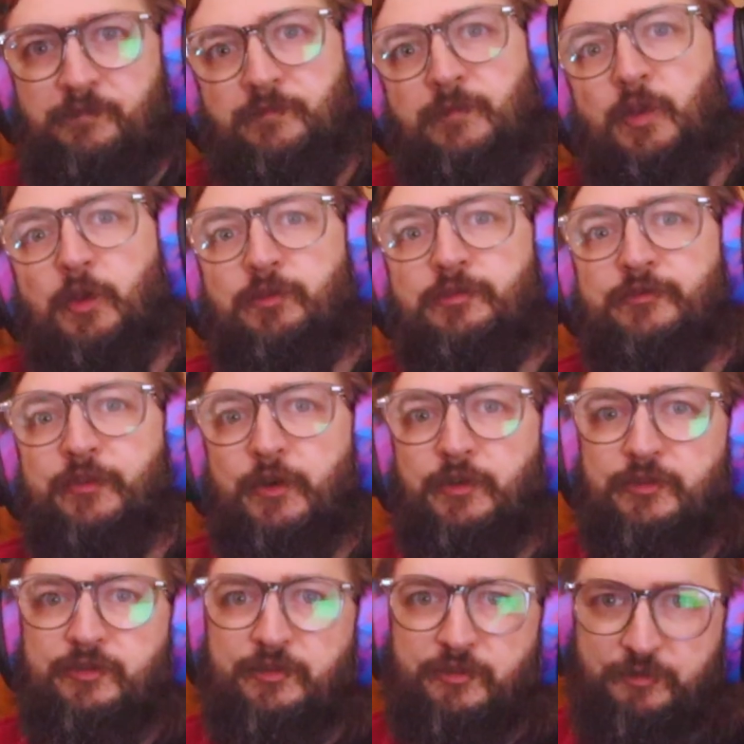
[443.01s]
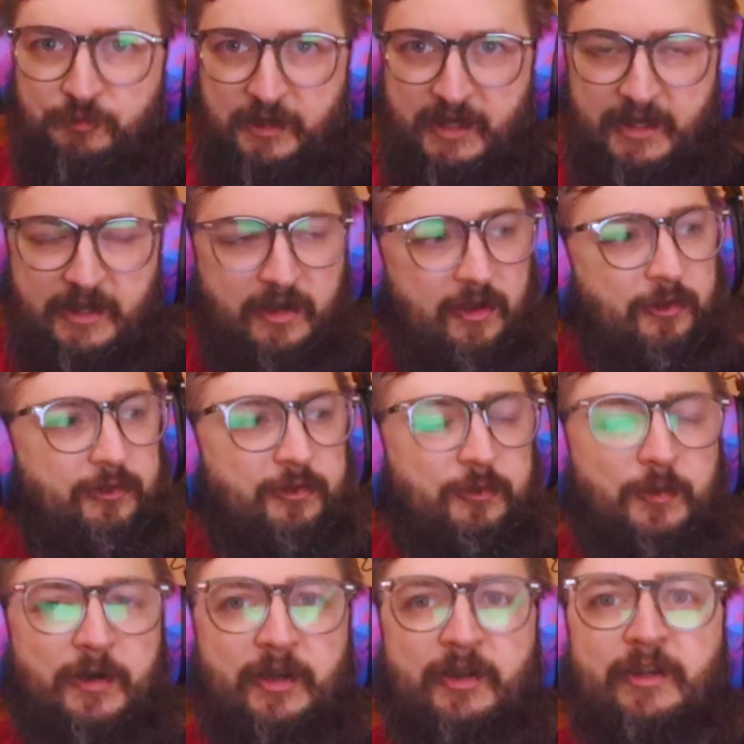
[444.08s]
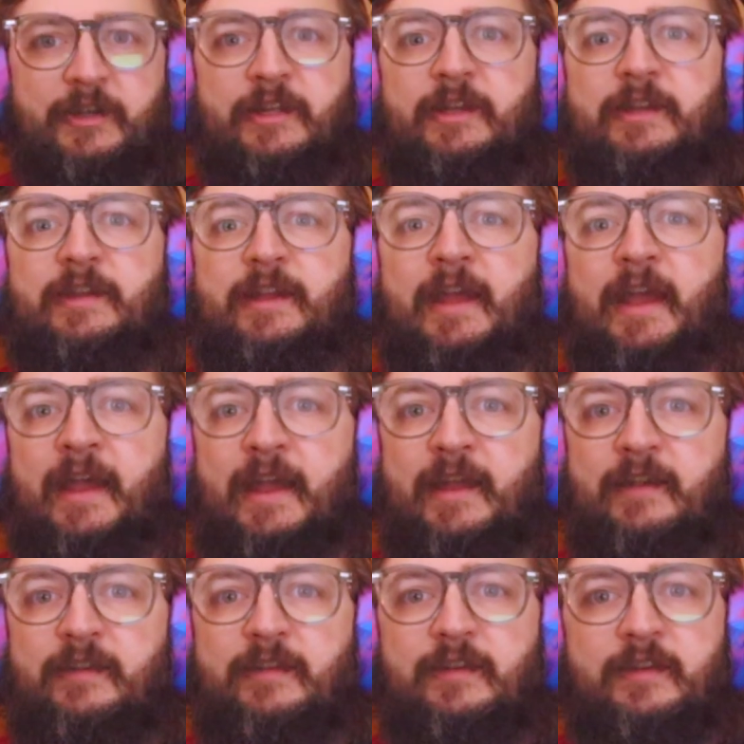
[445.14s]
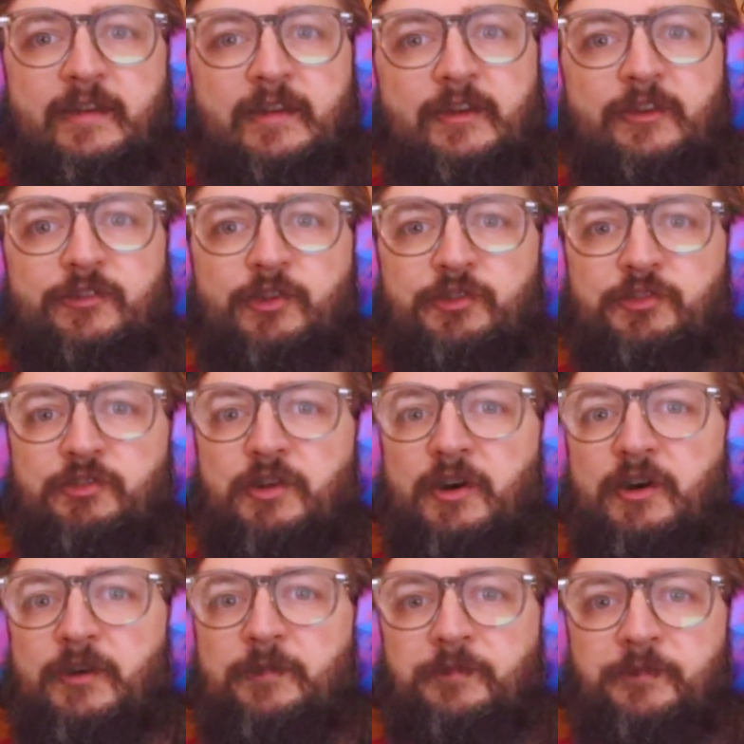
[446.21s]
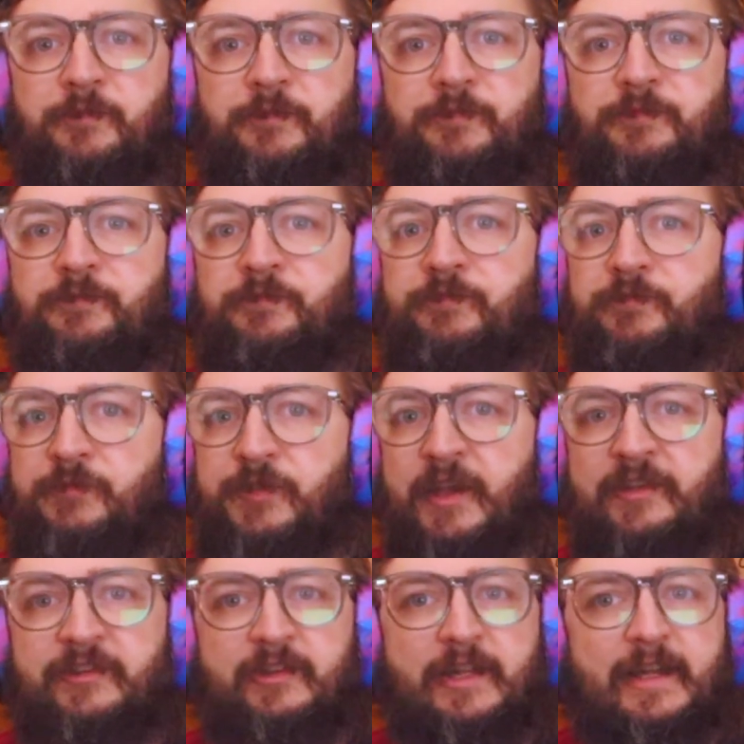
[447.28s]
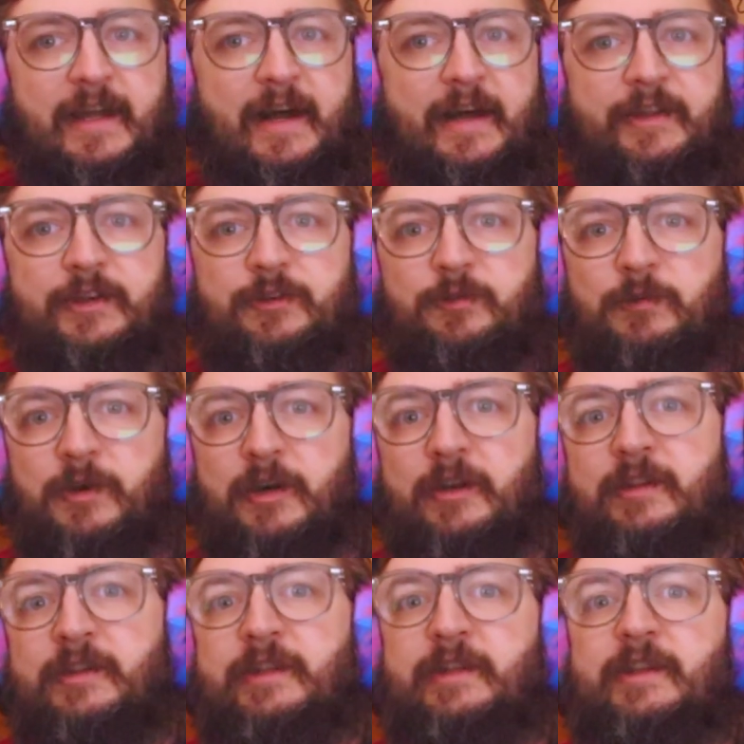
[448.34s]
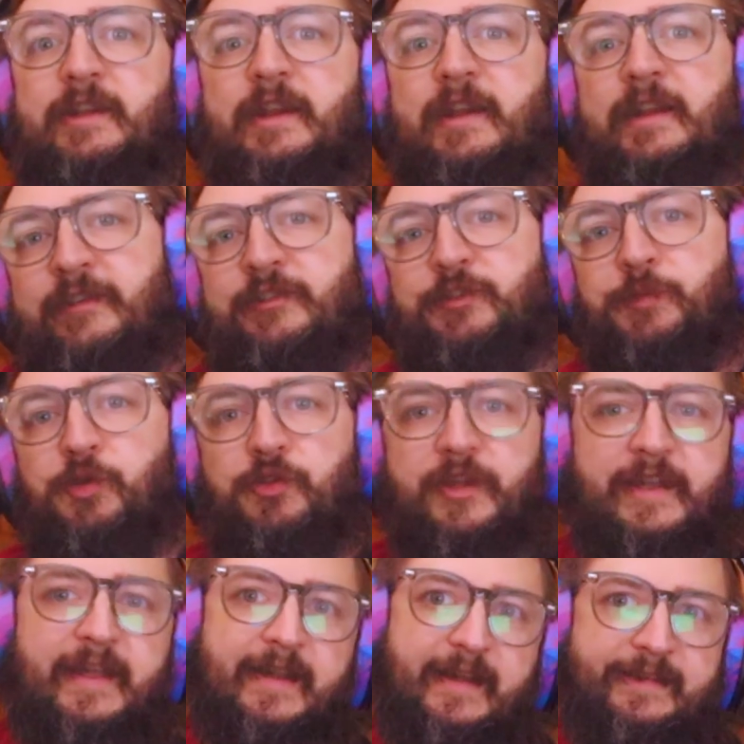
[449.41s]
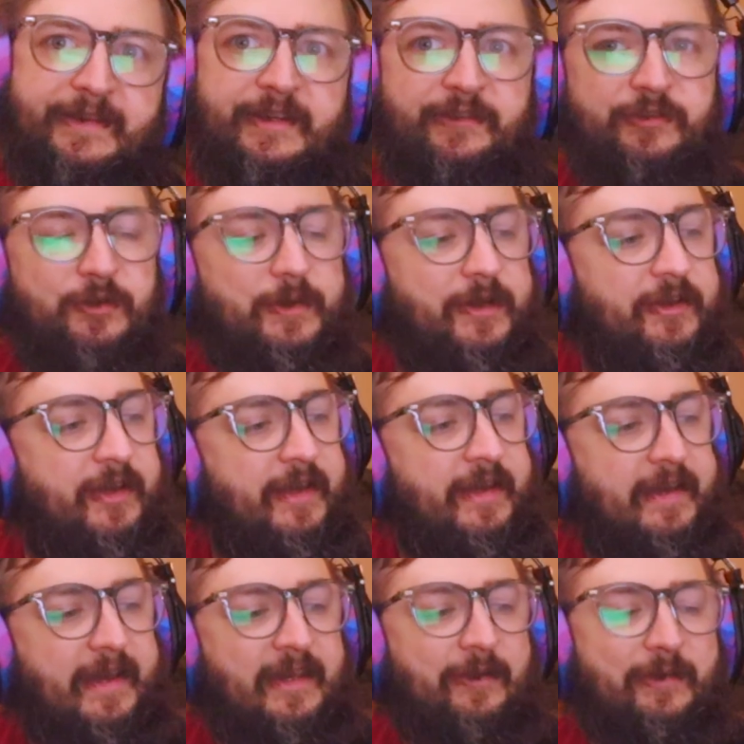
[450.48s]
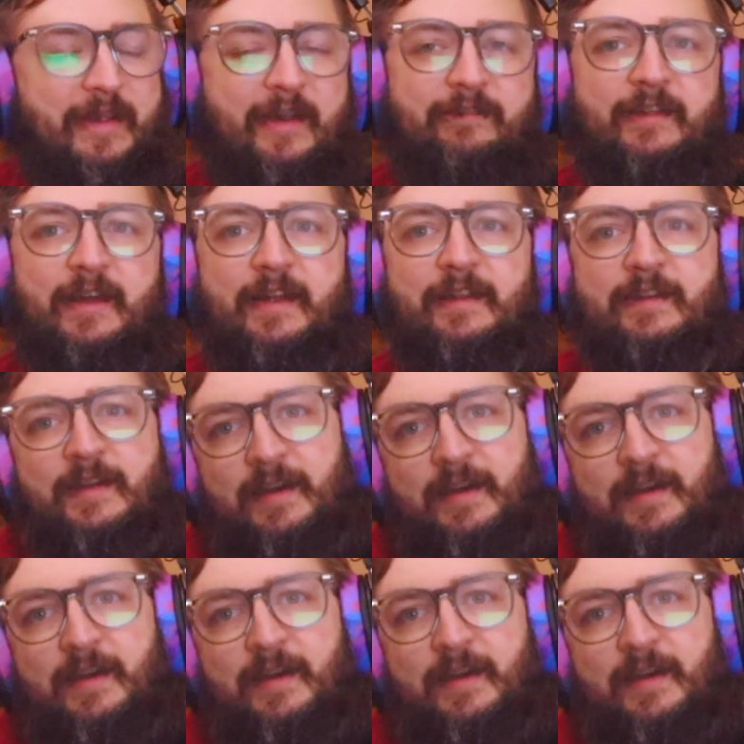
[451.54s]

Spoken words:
those first 3 notes, 1 E and, those are all nice and legato, 1 E and, smooth and connected, if you will. And then we have that